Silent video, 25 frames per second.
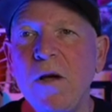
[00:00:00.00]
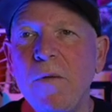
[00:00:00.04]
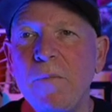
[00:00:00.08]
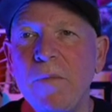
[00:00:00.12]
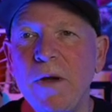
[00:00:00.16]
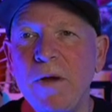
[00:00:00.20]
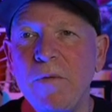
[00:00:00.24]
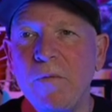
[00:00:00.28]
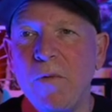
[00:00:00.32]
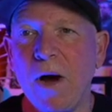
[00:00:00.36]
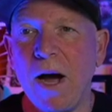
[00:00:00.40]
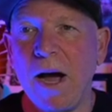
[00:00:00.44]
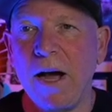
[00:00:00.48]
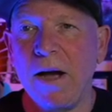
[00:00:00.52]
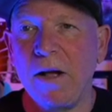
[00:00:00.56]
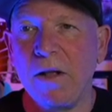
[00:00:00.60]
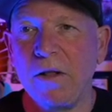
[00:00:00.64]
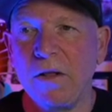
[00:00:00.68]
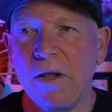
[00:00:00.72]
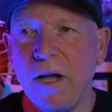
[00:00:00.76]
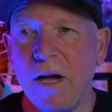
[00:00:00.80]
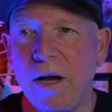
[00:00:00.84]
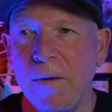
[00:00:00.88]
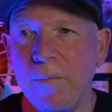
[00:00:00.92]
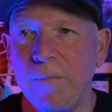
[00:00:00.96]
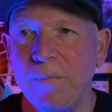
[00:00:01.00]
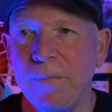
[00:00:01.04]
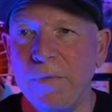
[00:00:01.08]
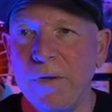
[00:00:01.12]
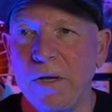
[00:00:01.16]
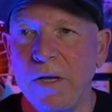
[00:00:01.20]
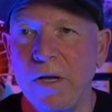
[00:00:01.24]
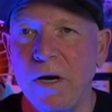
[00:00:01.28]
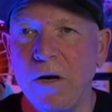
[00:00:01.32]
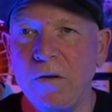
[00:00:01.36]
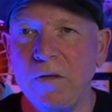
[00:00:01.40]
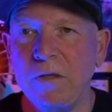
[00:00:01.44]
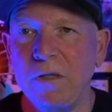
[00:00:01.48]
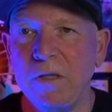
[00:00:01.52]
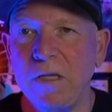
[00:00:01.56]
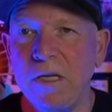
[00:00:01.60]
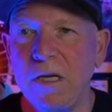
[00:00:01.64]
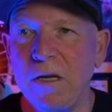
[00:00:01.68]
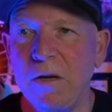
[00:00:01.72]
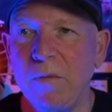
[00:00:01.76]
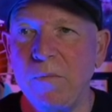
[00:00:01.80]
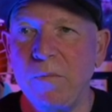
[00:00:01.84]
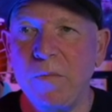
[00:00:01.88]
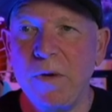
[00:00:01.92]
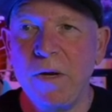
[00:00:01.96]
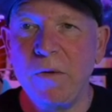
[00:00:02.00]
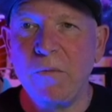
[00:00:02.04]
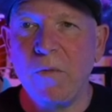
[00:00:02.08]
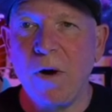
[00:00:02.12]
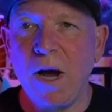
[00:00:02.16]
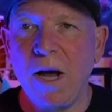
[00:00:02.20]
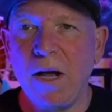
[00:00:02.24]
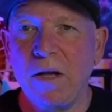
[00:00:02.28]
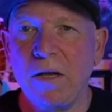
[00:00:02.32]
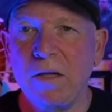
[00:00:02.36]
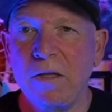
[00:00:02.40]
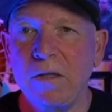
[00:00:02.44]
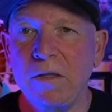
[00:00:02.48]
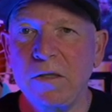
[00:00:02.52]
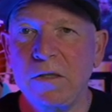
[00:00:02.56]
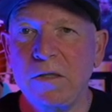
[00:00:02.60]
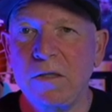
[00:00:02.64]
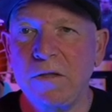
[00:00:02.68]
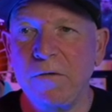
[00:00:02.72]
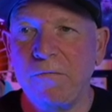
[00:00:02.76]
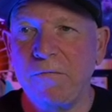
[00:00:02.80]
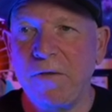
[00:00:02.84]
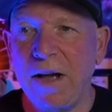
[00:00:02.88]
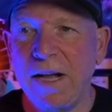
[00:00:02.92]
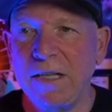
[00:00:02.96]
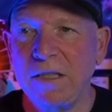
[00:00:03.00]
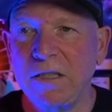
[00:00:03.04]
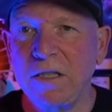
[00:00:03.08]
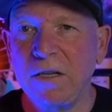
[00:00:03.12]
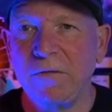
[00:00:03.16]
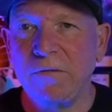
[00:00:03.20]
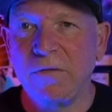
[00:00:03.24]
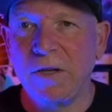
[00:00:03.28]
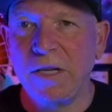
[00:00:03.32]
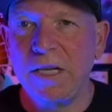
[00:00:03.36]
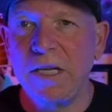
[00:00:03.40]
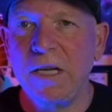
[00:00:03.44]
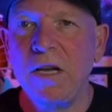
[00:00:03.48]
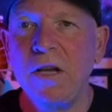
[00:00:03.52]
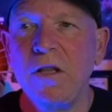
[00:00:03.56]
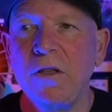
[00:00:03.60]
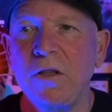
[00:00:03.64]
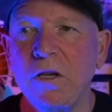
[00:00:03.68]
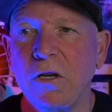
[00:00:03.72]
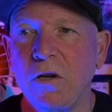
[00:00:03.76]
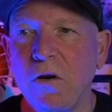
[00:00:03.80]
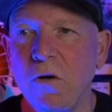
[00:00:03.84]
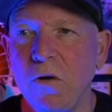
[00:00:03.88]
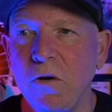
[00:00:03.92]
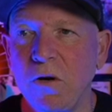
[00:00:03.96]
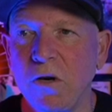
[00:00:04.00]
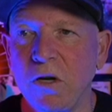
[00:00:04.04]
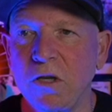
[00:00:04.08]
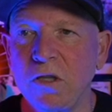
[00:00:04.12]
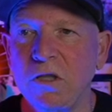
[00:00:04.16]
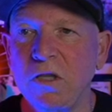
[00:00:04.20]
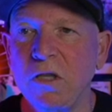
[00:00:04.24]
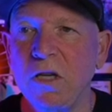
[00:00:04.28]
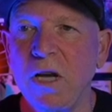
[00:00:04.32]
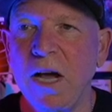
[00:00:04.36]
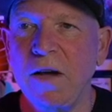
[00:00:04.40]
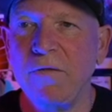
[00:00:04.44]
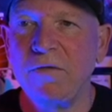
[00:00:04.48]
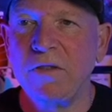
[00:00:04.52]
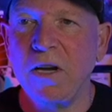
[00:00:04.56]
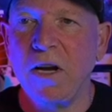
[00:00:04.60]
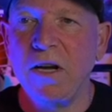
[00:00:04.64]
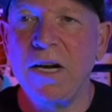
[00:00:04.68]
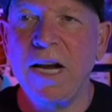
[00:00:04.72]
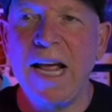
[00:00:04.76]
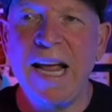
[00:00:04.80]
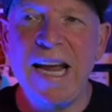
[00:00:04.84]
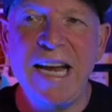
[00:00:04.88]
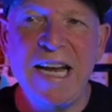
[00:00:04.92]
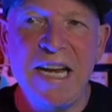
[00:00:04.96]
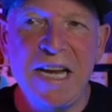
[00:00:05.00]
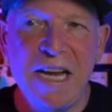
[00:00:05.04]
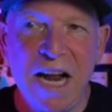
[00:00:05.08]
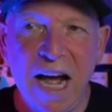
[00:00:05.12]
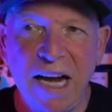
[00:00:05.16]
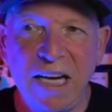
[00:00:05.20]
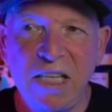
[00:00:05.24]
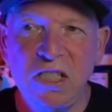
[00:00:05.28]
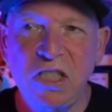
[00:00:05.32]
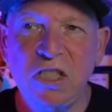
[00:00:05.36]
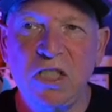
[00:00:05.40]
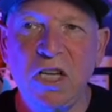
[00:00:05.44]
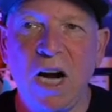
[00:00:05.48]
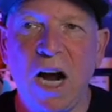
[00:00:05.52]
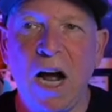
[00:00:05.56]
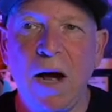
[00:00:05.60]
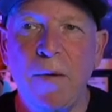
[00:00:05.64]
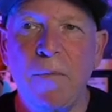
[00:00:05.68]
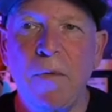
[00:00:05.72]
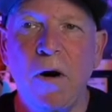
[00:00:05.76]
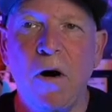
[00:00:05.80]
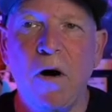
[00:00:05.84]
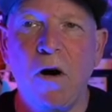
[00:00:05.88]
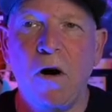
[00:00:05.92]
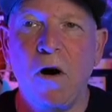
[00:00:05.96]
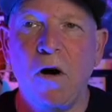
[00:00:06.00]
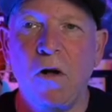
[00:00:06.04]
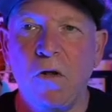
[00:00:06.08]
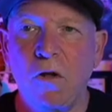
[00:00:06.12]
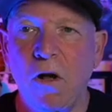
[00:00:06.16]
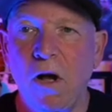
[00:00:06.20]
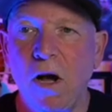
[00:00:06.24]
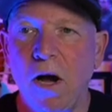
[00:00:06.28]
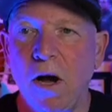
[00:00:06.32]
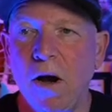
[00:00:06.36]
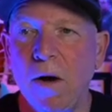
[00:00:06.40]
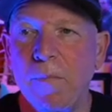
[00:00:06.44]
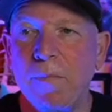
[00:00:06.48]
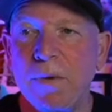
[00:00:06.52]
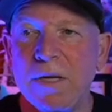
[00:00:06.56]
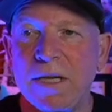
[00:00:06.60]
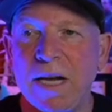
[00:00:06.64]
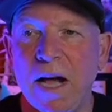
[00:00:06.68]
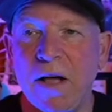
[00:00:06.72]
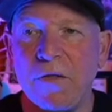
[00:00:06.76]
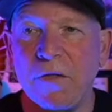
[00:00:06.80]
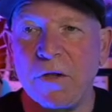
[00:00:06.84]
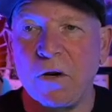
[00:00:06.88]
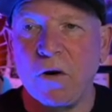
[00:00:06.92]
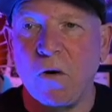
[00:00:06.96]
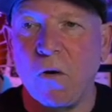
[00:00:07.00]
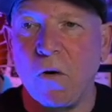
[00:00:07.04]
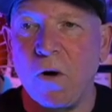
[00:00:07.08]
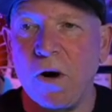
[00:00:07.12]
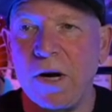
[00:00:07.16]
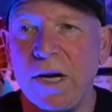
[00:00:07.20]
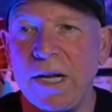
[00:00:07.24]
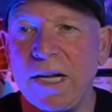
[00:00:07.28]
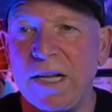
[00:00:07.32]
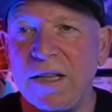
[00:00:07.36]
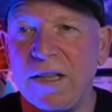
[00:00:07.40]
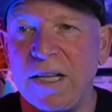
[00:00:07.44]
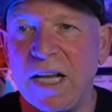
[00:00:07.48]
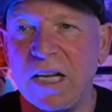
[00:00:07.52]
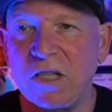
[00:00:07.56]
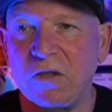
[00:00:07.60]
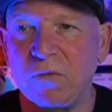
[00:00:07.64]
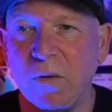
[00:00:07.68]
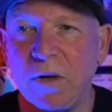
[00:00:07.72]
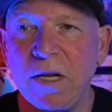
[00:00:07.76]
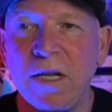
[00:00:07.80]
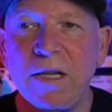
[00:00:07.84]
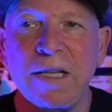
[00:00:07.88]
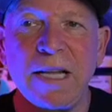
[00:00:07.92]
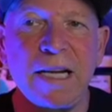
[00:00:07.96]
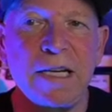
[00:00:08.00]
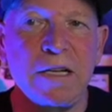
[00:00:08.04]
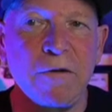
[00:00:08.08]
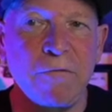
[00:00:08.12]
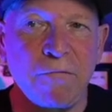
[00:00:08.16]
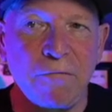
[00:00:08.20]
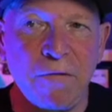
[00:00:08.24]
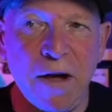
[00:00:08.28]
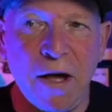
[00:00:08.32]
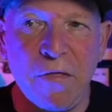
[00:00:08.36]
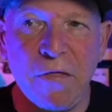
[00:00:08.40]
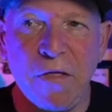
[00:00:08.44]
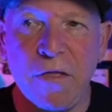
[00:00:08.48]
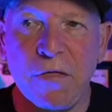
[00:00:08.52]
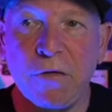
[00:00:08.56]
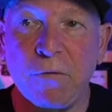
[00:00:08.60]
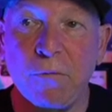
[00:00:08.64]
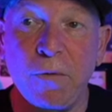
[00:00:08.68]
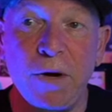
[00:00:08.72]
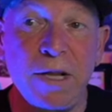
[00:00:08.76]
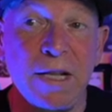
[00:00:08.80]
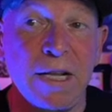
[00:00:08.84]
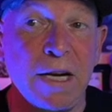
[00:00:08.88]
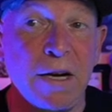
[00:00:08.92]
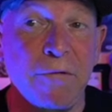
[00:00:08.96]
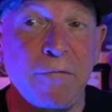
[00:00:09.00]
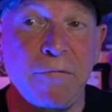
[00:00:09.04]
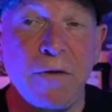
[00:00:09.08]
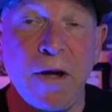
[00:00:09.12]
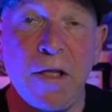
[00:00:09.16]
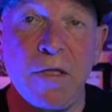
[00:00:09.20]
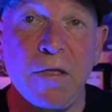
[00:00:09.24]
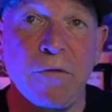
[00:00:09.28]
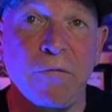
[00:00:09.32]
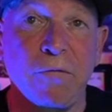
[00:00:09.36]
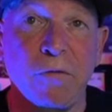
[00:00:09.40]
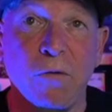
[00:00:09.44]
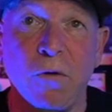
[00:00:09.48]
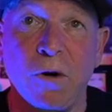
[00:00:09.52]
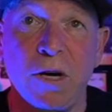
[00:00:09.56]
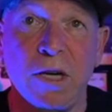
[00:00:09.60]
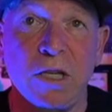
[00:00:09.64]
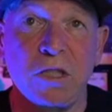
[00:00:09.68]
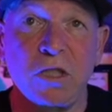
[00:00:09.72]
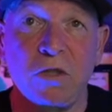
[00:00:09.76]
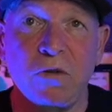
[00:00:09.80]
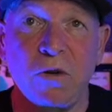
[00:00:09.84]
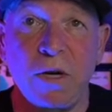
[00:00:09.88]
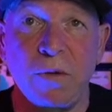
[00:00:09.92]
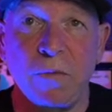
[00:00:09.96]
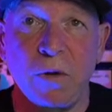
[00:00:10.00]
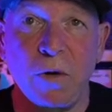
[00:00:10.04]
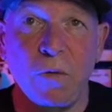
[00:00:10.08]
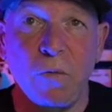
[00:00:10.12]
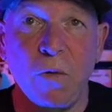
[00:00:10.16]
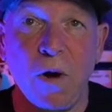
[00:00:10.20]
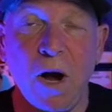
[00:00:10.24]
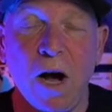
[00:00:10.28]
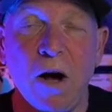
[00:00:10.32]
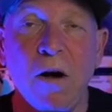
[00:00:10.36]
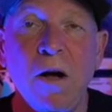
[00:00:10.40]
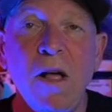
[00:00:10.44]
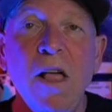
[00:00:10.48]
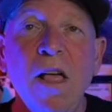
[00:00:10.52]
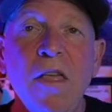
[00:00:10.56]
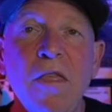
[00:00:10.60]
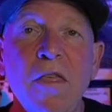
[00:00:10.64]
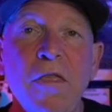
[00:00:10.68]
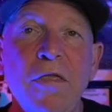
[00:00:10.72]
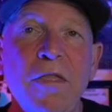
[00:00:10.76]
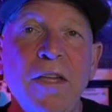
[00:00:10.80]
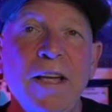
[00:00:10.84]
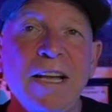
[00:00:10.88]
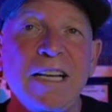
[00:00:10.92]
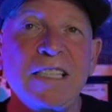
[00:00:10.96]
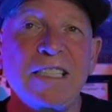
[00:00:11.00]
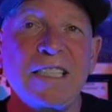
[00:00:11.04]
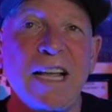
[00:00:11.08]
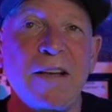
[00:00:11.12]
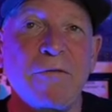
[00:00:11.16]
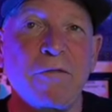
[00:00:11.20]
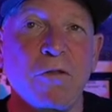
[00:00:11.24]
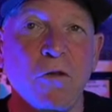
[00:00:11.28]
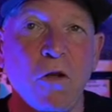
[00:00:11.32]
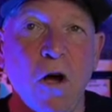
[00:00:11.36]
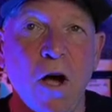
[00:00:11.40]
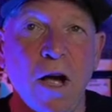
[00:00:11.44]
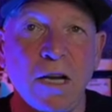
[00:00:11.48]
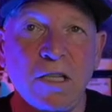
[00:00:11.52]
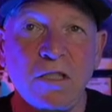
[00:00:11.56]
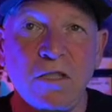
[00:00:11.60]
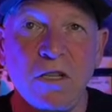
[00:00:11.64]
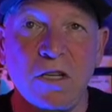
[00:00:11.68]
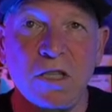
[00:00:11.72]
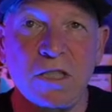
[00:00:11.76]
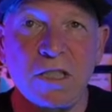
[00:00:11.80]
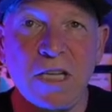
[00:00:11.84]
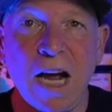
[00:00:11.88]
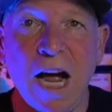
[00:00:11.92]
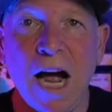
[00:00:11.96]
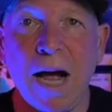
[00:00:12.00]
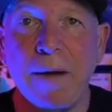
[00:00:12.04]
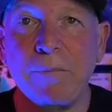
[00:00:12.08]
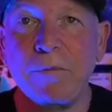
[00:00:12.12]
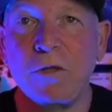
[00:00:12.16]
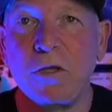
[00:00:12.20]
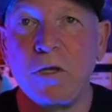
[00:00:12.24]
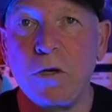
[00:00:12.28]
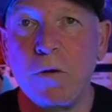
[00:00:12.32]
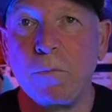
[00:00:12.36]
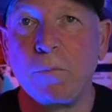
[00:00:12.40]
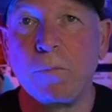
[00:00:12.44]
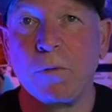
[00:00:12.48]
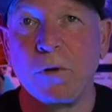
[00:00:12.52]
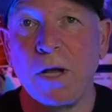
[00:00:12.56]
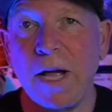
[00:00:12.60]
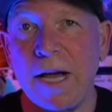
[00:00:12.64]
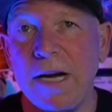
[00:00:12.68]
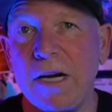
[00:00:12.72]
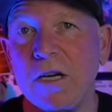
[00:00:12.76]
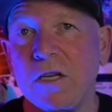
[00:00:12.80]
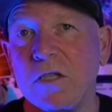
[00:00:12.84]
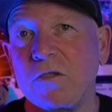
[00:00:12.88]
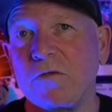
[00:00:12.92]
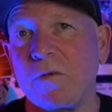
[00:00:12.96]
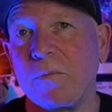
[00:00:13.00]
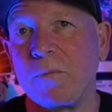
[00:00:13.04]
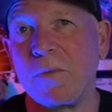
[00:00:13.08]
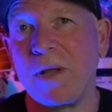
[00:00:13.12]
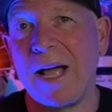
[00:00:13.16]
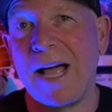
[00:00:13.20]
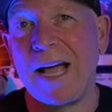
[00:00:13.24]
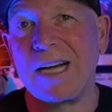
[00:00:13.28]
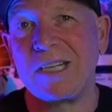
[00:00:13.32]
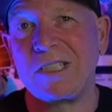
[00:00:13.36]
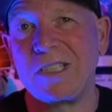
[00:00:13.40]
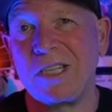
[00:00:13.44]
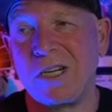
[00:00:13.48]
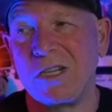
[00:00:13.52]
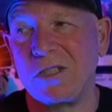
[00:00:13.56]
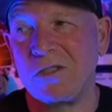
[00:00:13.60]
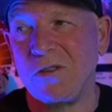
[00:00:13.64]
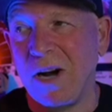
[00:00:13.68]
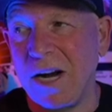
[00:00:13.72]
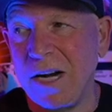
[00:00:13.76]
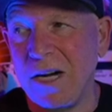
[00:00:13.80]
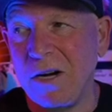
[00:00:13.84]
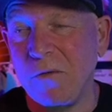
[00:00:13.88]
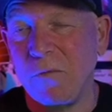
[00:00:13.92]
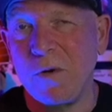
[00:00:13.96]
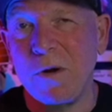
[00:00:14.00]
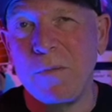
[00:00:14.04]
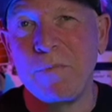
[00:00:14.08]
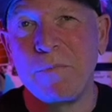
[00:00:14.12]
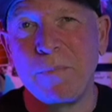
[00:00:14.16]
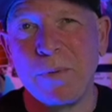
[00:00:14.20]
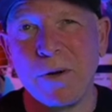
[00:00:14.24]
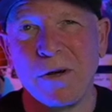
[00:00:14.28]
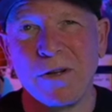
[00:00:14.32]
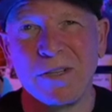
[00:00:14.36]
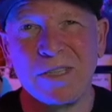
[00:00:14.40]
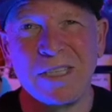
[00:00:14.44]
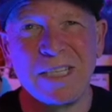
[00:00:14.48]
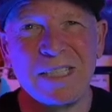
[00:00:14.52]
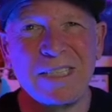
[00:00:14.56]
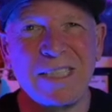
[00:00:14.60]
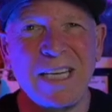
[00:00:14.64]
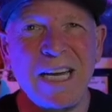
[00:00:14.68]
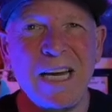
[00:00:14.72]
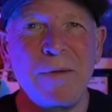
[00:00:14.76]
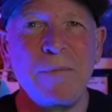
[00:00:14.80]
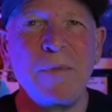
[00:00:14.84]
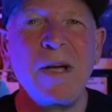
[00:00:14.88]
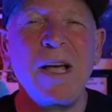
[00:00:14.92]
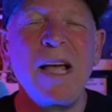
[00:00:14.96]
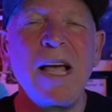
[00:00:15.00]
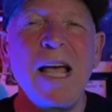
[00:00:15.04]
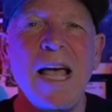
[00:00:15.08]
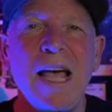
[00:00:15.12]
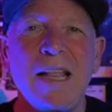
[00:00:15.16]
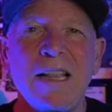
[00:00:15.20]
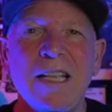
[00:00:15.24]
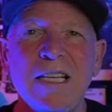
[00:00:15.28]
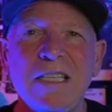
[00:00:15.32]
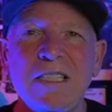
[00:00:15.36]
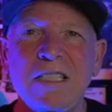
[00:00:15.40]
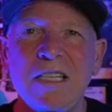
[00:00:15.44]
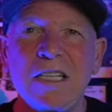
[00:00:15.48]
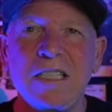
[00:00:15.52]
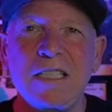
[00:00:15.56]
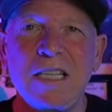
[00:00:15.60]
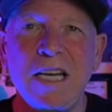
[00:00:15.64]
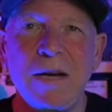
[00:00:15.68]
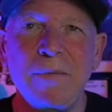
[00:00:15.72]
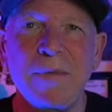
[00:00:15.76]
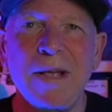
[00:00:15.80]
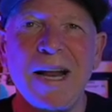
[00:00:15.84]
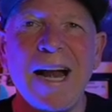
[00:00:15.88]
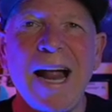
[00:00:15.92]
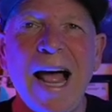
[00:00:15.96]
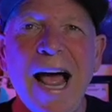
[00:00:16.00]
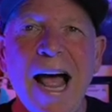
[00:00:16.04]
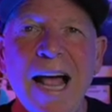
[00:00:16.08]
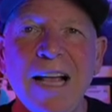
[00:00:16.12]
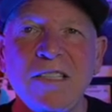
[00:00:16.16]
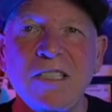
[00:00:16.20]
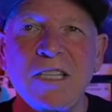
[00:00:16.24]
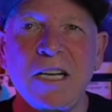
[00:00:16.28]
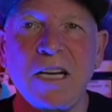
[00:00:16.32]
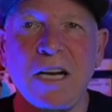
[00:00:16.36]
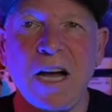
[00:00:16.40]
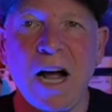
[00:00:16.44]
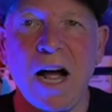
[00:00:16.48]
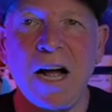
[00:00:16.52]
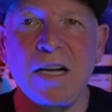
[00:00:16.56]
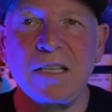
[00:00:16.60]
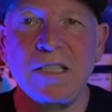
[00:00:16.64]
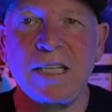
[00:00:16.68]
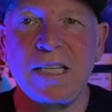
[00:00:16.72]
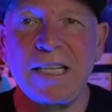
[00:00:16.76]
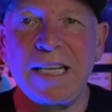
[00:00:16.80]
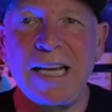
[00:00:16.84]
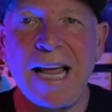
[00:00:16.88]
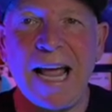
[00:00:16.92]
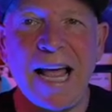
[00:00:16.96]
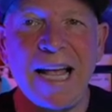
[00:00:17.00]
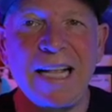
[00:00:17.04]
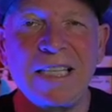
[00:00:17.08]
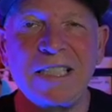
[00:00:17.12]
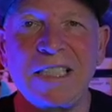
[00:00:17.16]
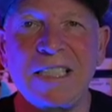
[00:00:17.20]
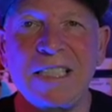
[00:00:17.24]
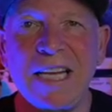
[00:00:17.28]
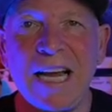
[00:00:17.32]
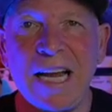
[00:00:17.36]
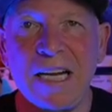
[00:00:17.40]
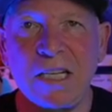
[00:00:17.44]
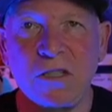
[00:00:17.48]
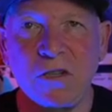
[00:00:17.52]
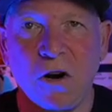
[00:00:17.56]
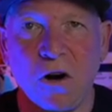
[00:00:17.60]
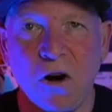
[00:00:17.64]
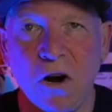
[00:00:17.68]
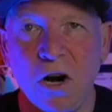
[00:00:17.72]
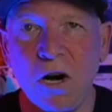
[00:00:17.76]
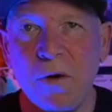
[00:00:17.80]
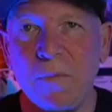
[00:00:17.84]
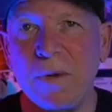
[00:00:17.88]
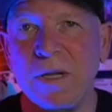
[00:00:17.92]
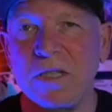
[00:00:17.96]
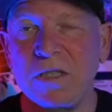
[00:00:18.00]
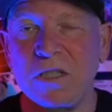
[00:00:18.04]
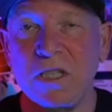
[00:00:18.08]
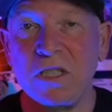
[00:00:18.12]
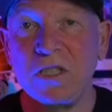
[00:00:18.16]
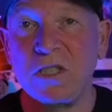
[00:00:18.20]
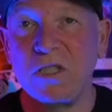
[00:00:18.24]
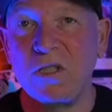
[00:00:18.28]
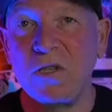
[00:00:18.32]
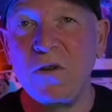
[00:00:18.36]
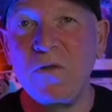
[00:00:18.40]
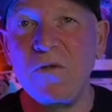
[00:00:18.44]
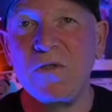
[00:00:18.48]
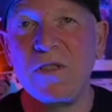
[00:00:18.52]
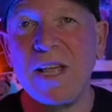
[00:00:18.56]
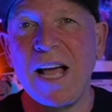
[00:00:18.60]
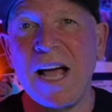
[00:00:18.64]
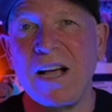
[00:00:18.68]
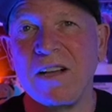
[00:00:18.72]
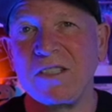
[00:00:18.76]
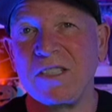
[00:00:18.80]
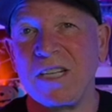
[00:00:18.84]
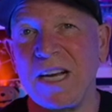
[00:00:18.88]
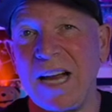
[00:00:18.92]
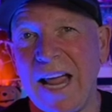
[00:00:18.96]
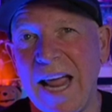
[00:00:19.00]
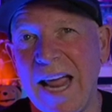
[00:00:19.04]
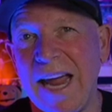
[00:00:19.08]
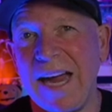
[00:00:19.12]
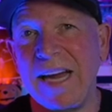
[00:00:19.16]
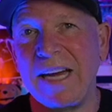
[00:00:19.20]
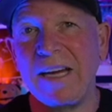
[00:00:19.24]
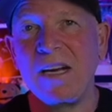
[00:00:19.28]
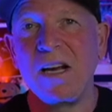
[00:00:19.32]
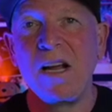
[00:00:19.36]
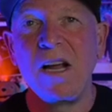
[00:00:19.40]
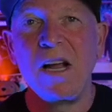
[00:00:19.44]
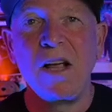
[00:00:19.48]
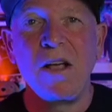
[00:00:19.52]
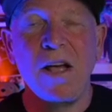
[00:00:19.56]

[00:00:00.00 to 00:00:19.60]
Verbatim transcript: Meanwhile, um, you know, meanwhile defensively, the Cougars have done a nice job all up and down the court in this one. They defend the three, they defend the floor extremely well. The thing is, they've lost their top two players from last year, trying to rebuild the team. And this is a team that hasn't gone to the NCAA tournament since 2008.